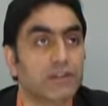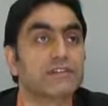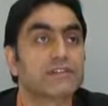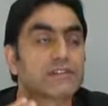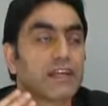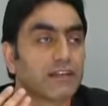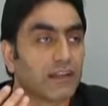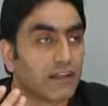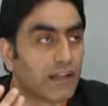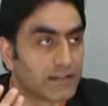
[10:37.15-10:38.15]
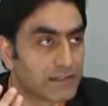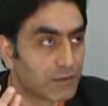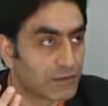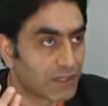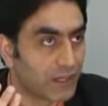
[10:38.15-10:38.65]
understand Allah Azza
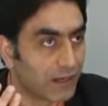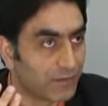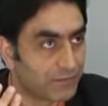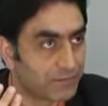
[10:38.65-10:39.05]
wa Jalla.